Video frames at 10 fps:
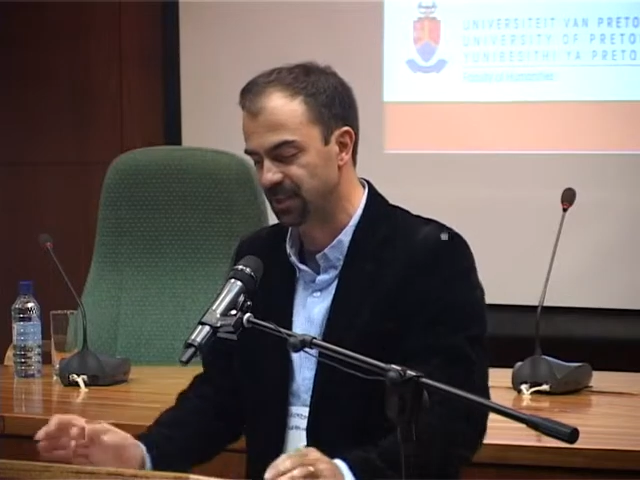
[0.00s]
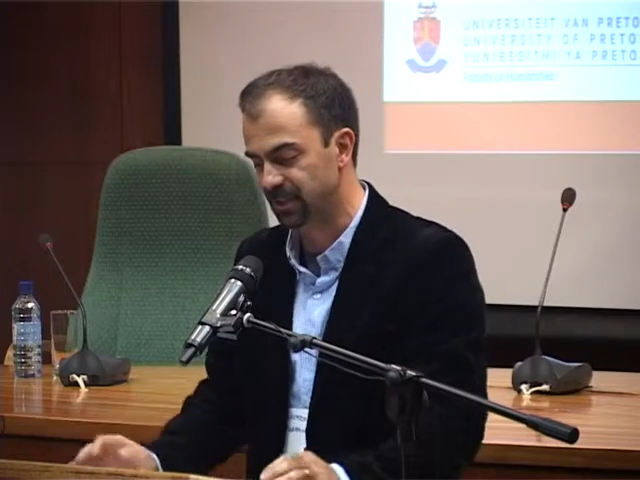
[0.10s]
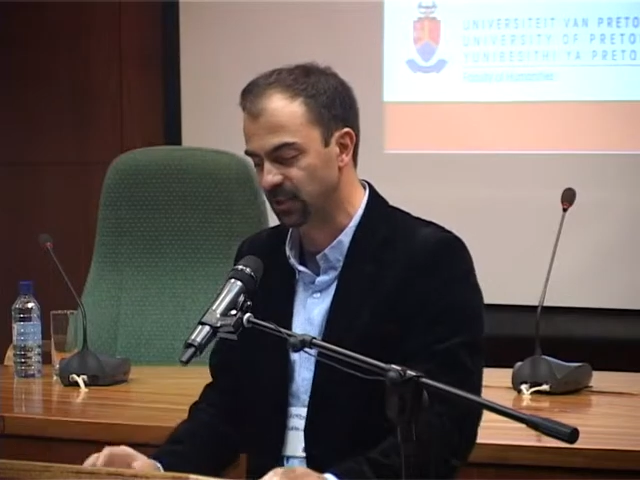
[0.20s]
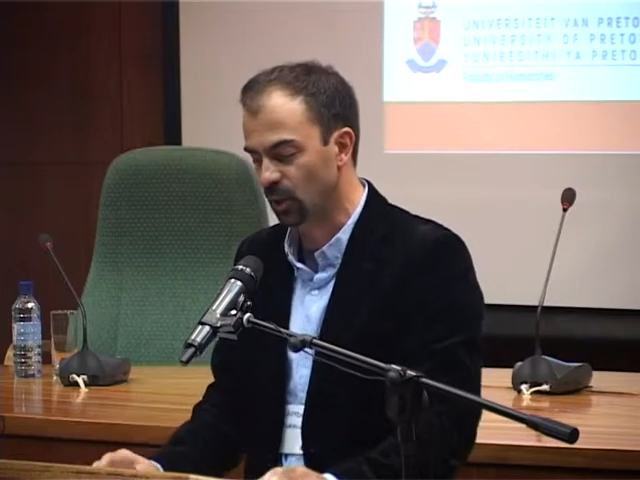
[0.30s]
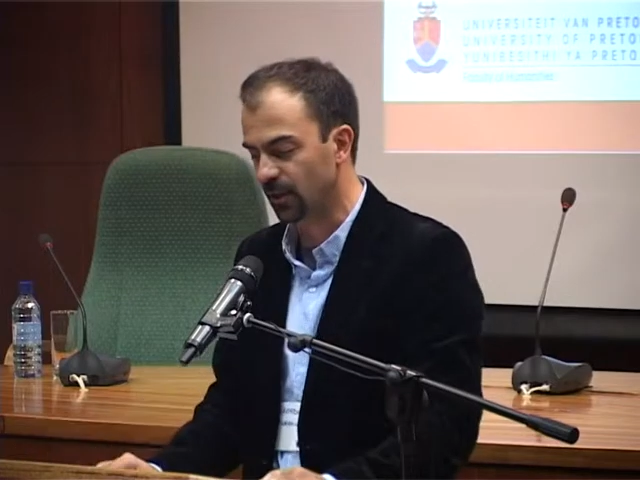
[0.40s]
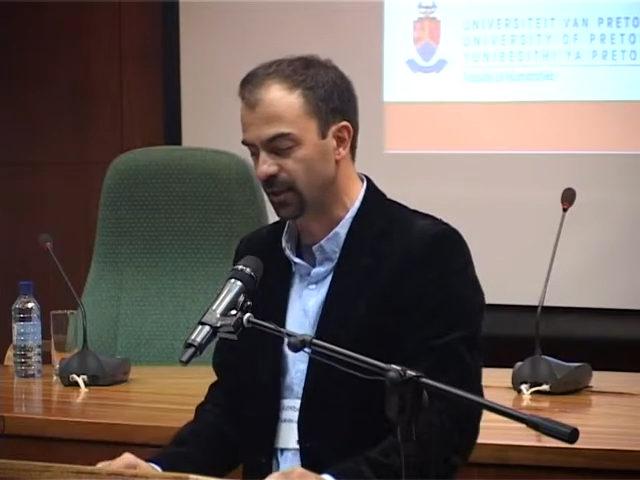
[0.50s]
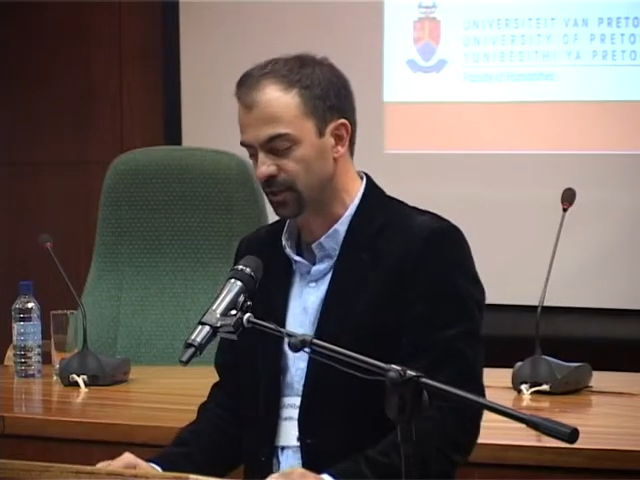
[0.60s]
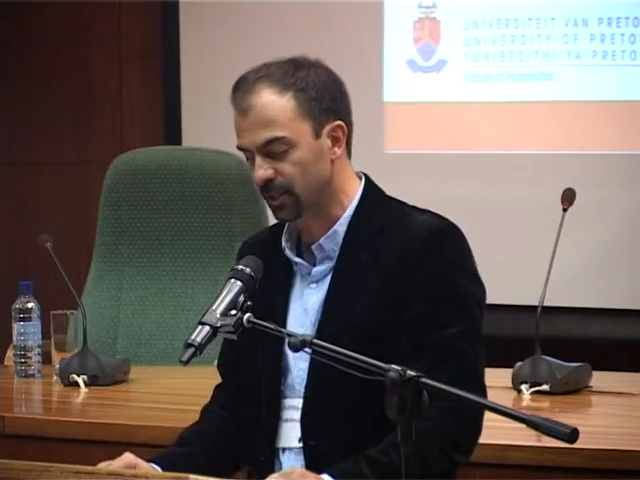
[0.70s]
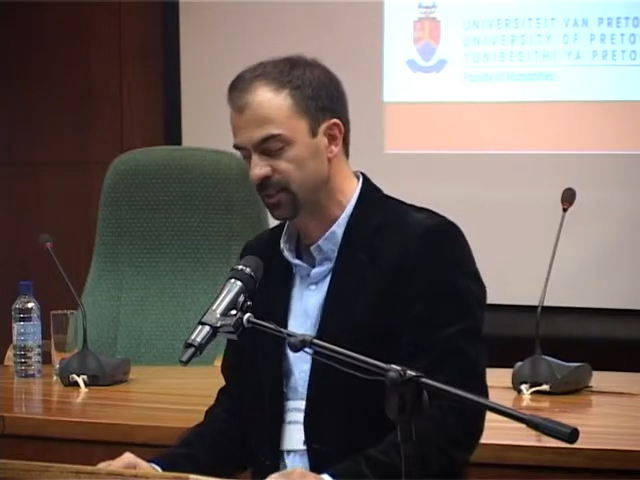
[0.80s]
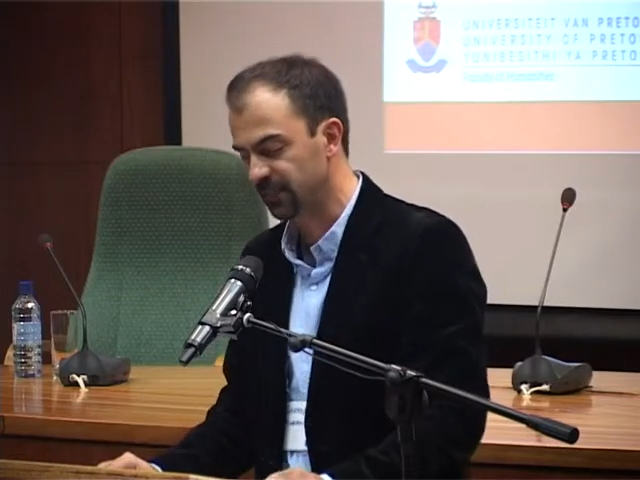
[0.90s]
into our
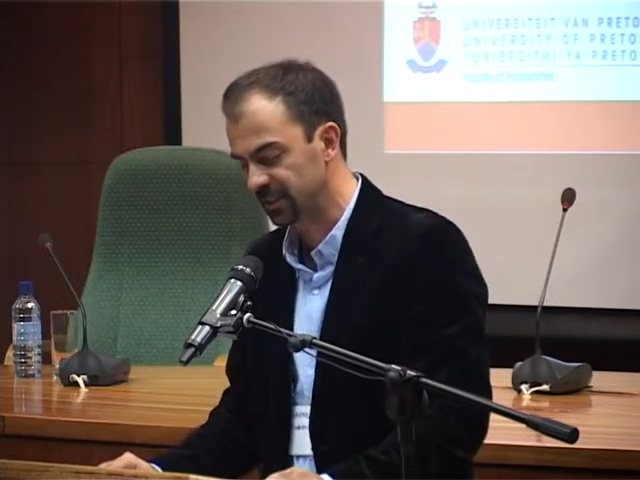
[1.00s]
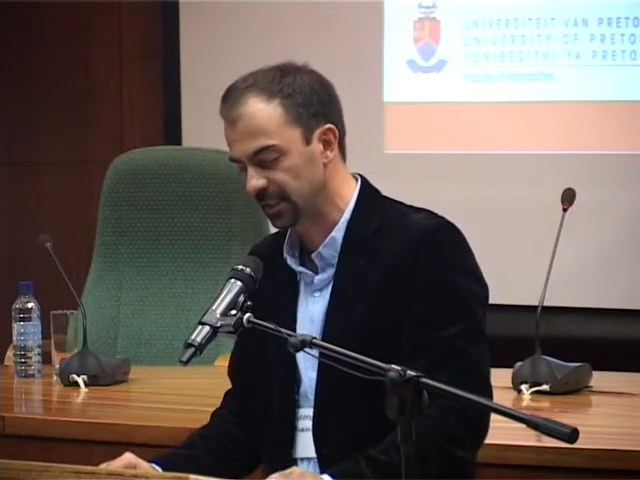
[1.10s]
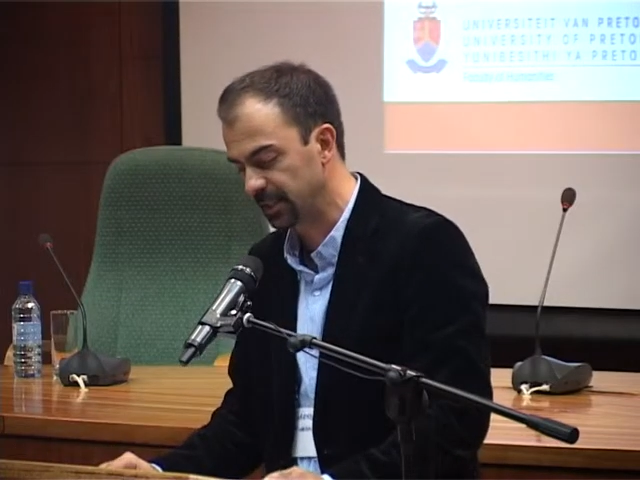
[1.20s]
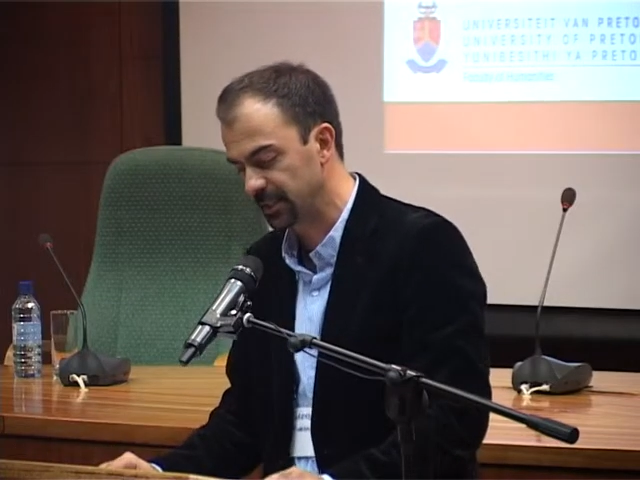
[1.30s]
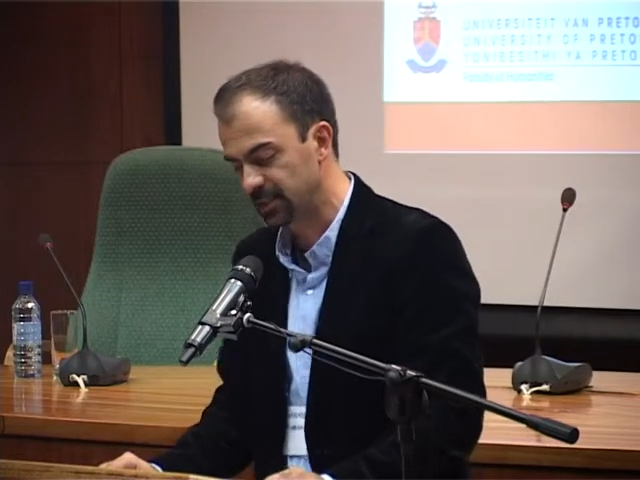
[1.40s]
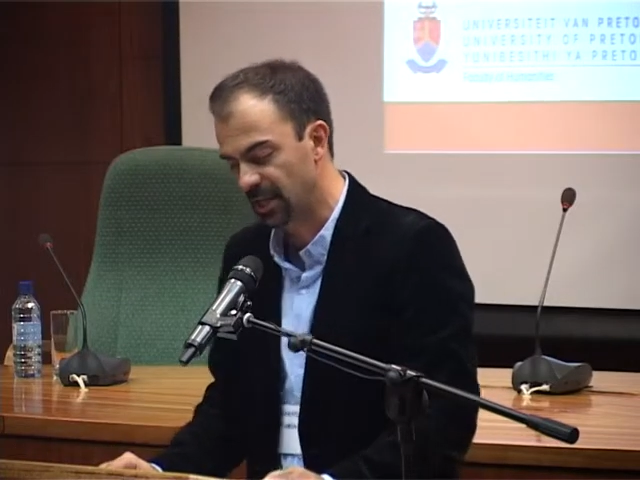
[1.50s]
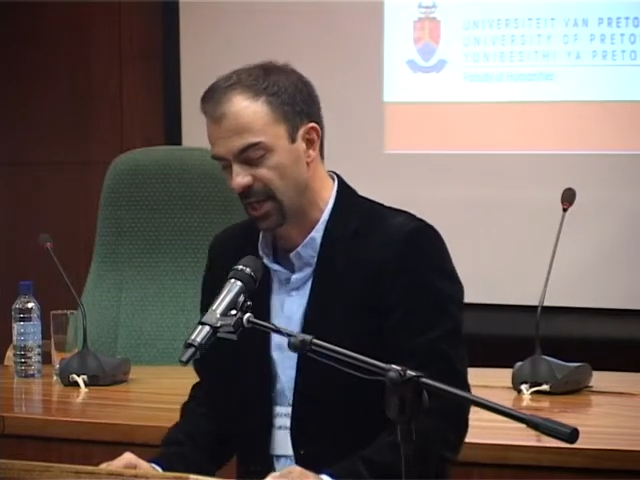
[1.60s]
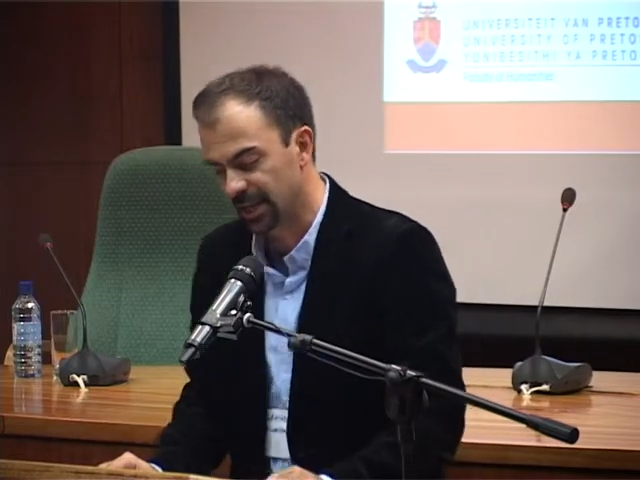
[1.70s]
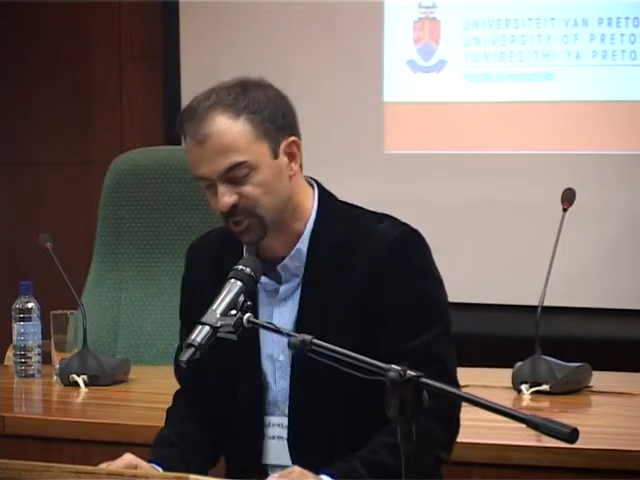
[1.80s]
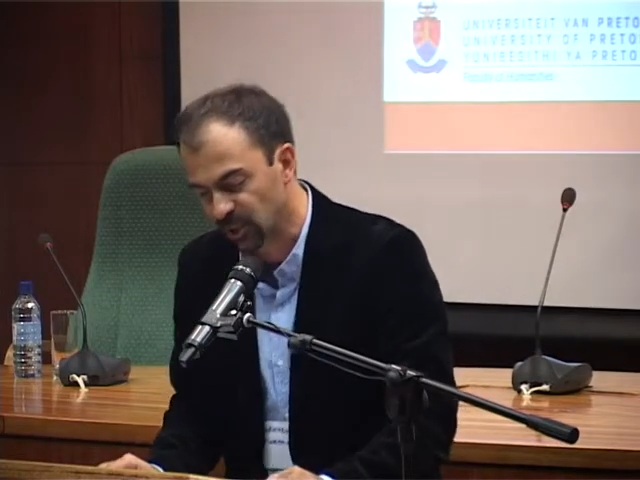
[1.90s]
current facilities
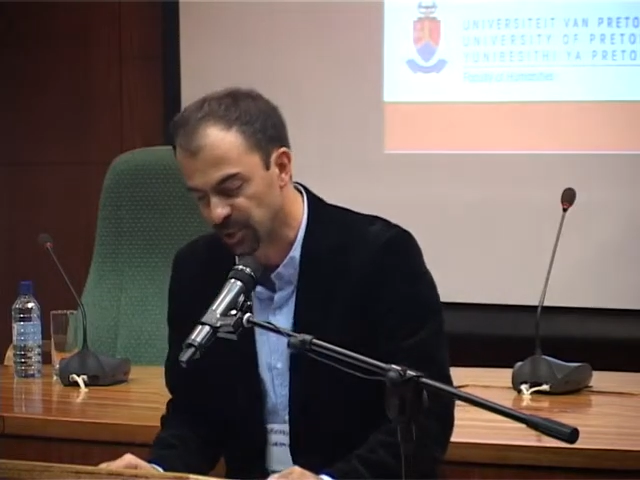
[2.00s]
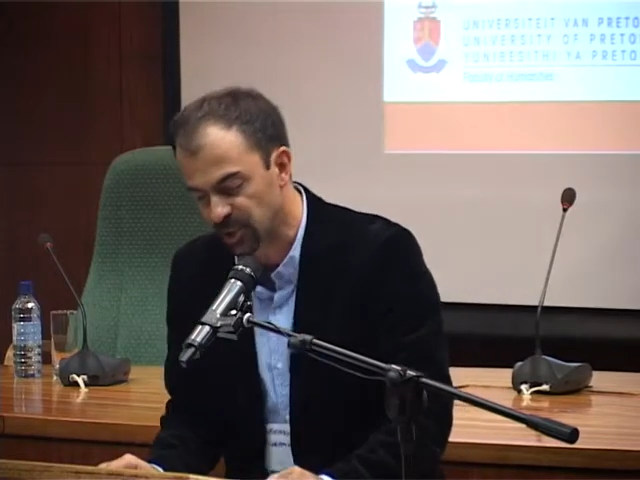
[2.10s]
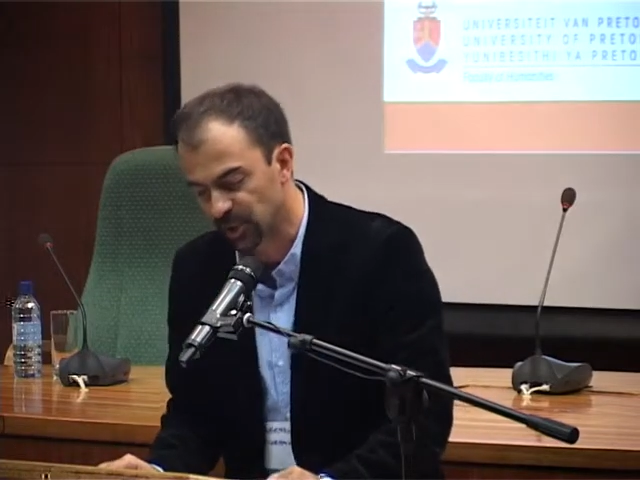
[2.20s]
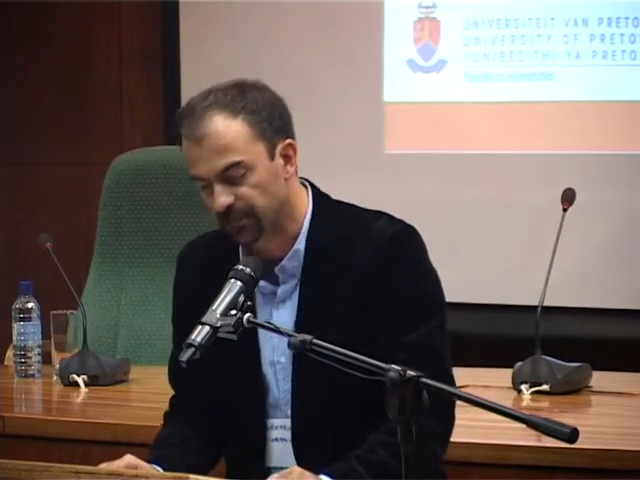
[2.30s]
and structure,